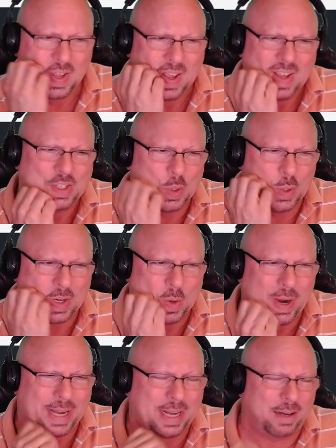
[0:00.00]
So a
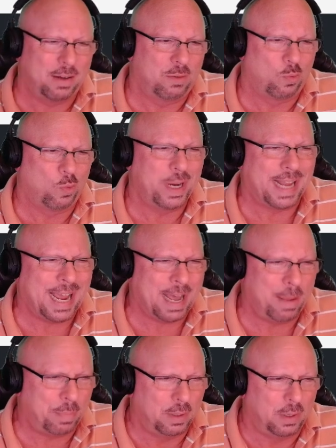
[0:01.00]
quick recap,
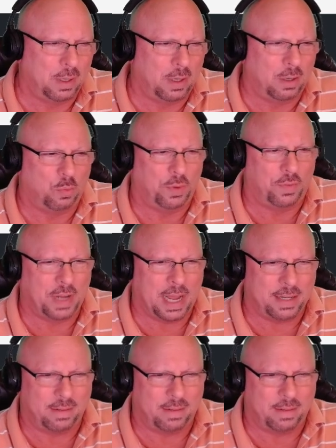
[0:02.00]
we've got,